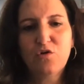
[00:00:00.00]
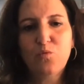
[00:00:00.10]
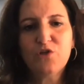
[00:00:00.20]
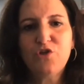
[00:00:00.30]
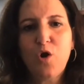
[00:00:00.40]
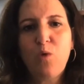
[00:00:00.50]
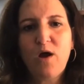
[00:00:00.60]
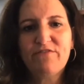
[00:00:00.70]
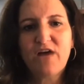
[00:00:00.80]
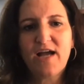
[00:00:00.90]
will know
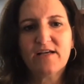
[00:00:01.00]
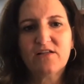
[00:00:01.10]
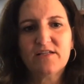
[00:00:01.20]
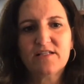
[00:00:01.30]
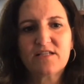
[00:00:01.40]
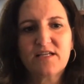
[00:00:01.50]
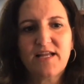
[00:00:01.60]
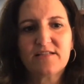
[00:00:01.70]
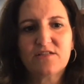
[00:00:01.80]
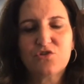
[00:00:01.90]
what vial is
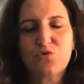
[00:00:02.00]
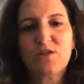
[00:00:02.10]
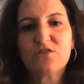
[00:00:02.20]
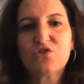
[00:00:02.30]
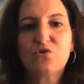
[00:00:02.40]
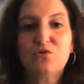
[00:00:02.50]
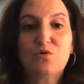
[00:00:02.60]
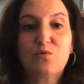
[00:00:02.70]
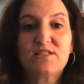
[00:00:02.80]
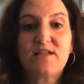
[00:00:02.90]
connected to what student
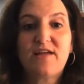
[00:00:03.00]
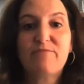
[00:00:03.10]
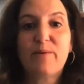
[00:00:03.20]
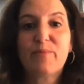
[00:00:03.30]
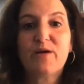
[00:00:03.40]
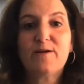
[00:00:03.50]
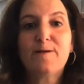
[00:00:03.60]
or what staff member.